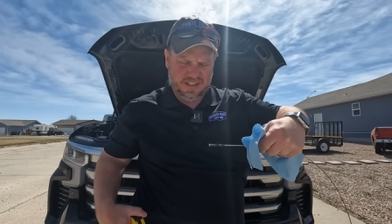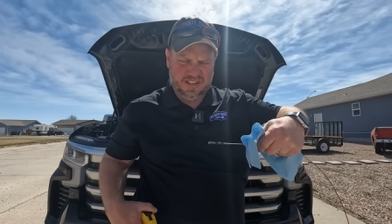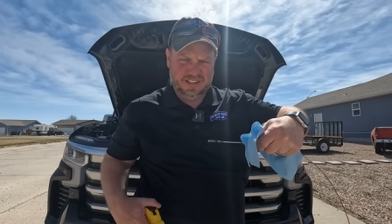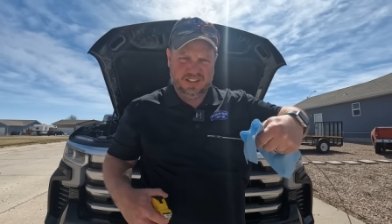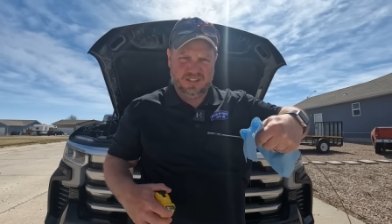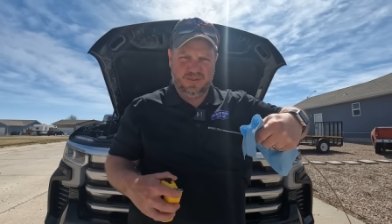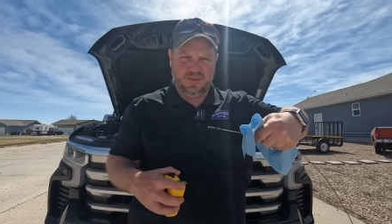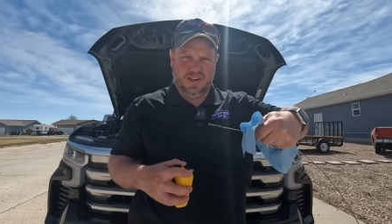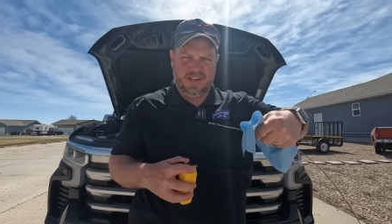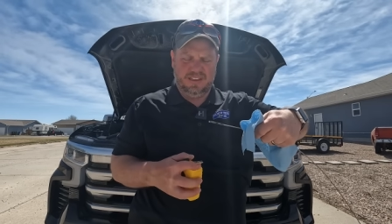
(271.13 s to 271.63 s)
And
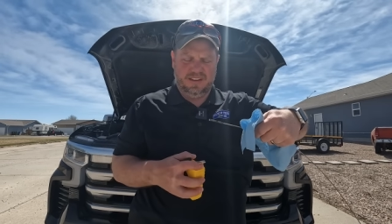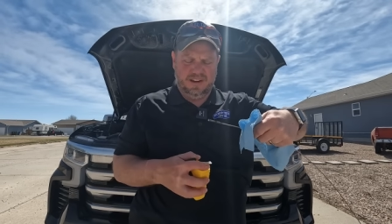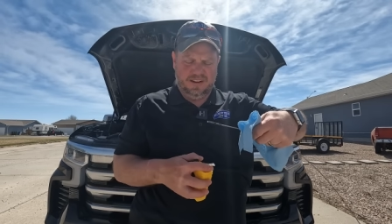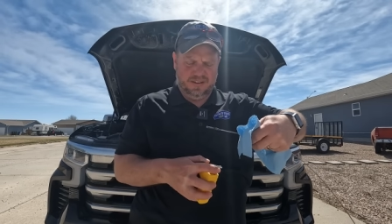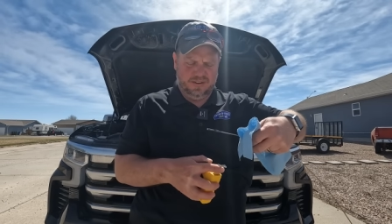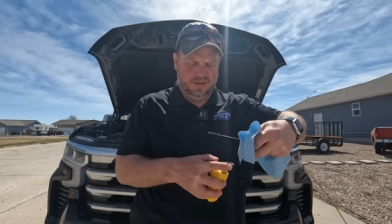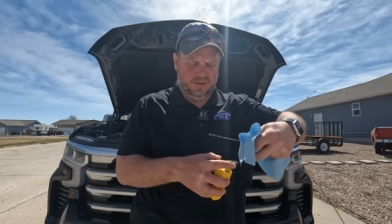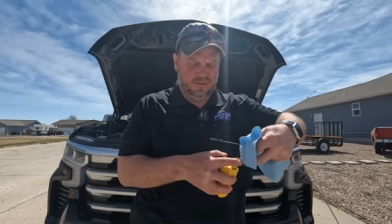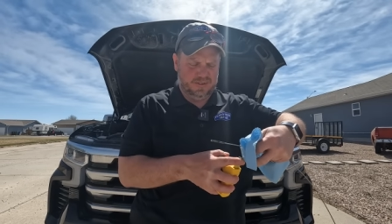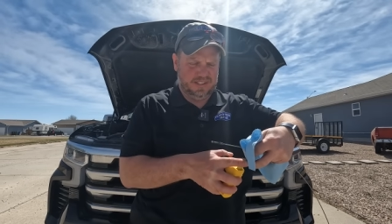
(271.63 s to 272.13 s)
so what I thought
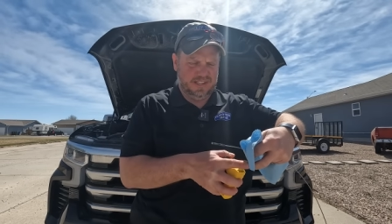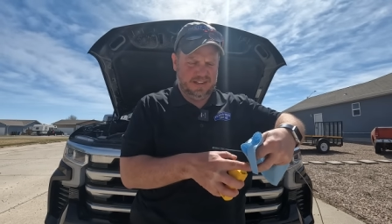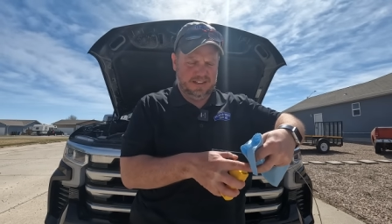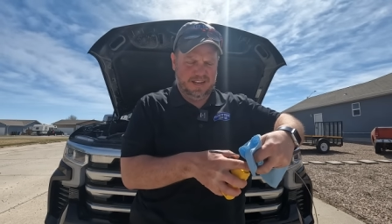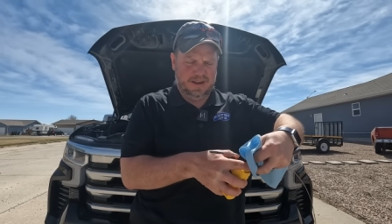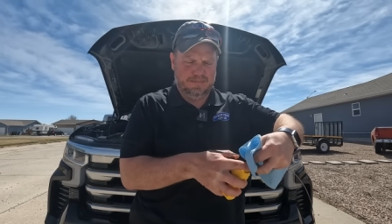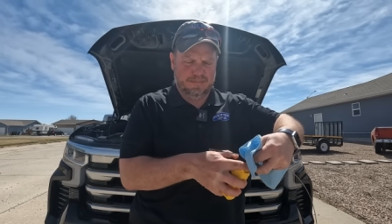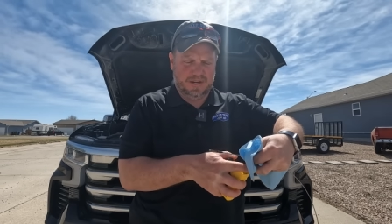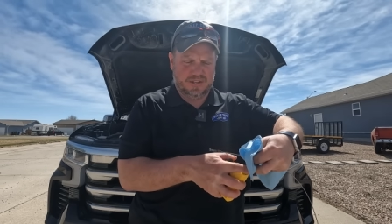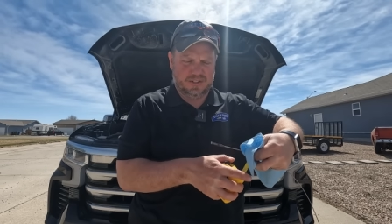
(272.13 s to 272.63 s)
I'd do was get a
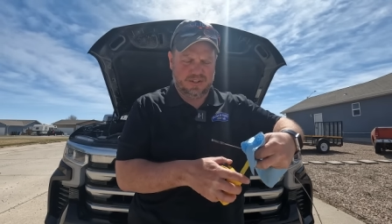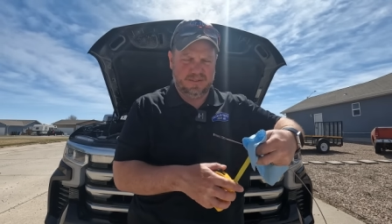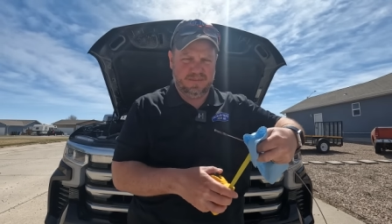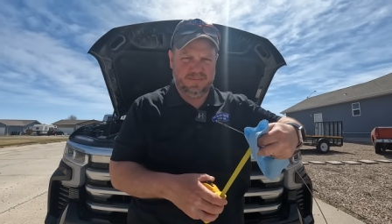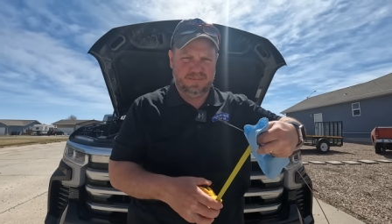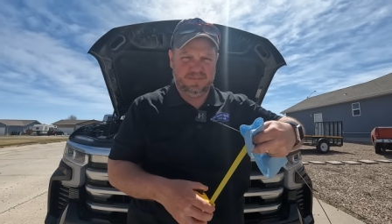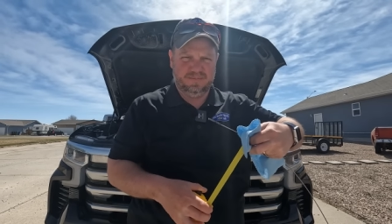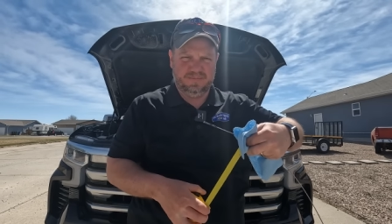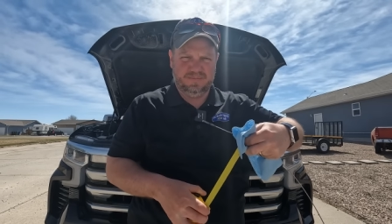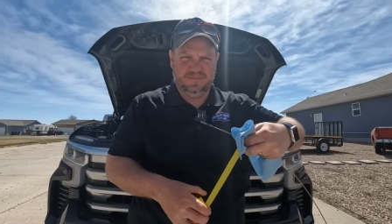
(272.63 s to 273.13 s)
tape measure
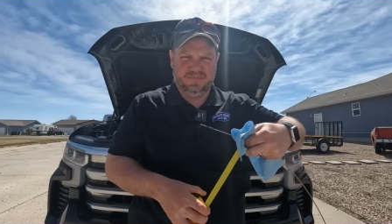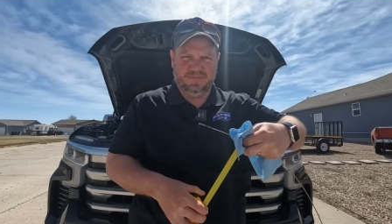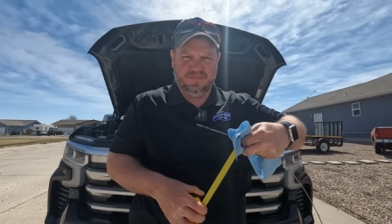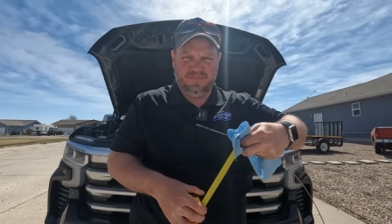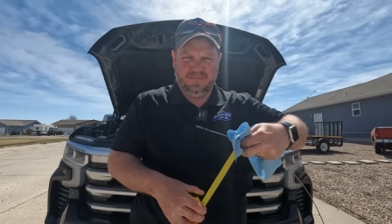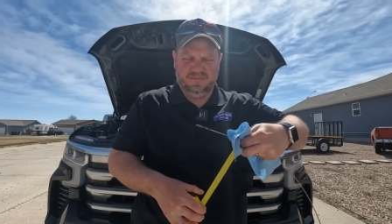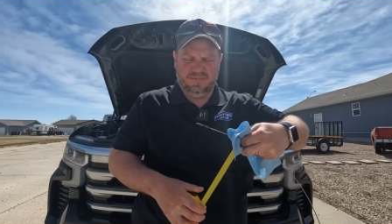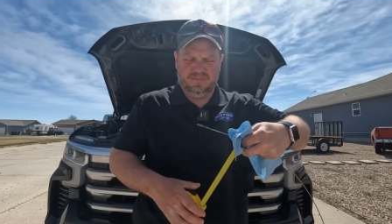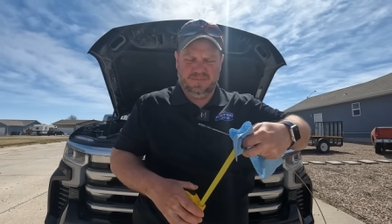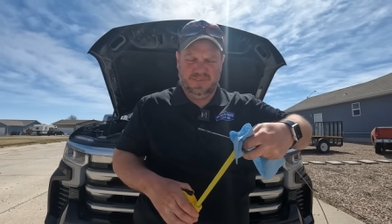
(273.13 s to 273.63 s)

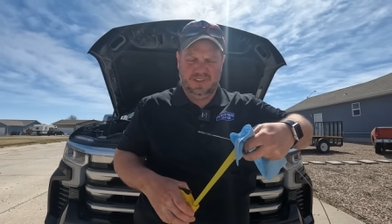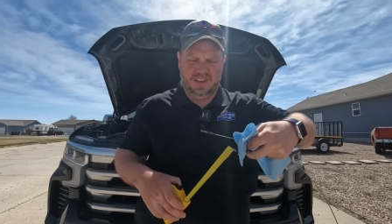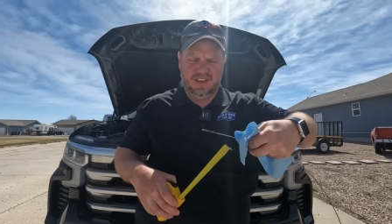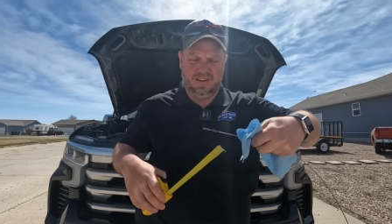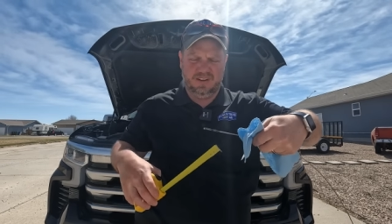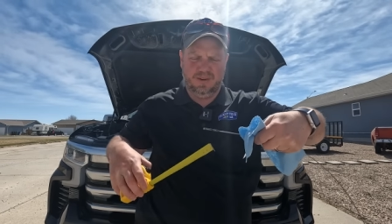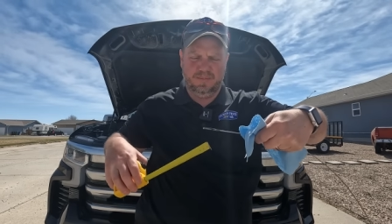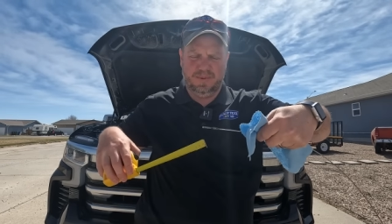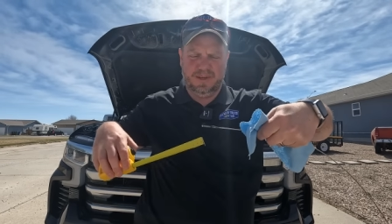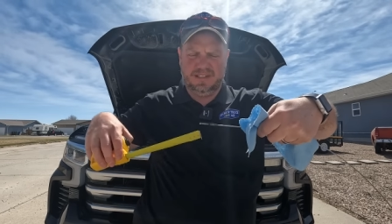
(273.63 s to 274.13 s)

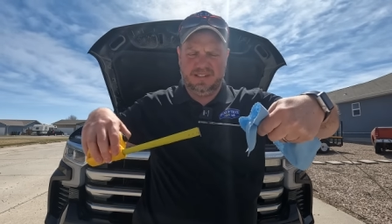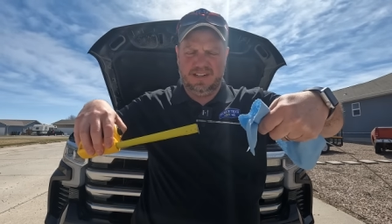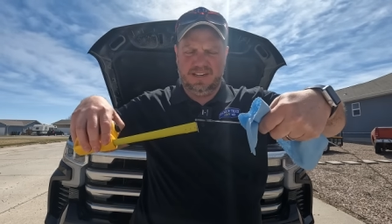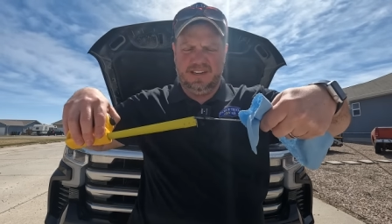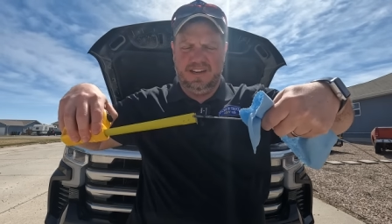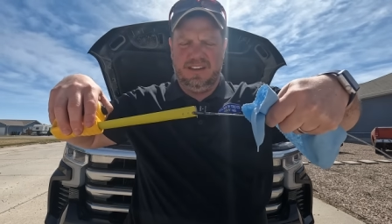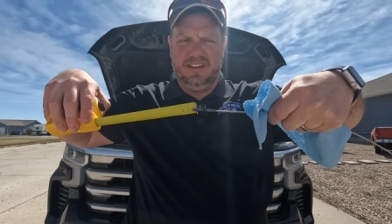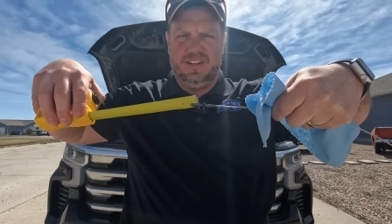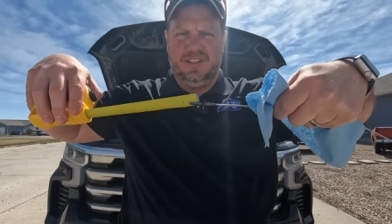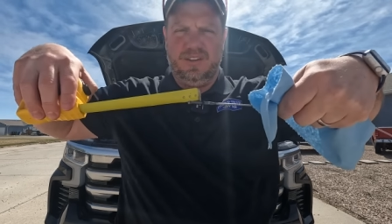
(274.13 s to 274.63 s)
and do the best I
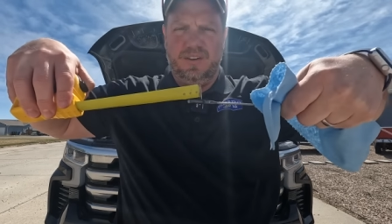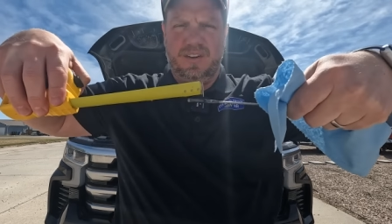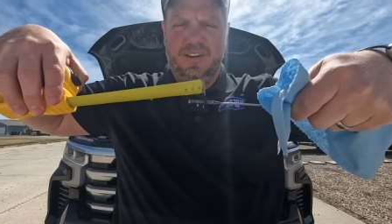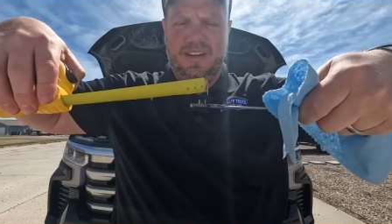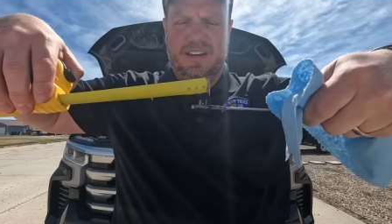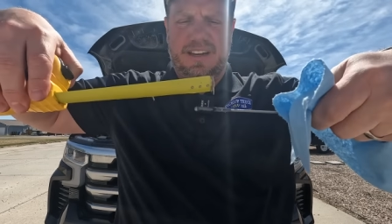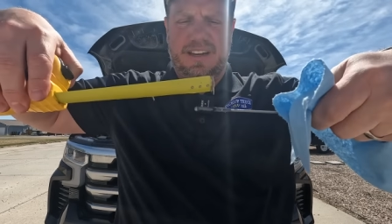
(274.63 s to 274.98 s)
can to show you on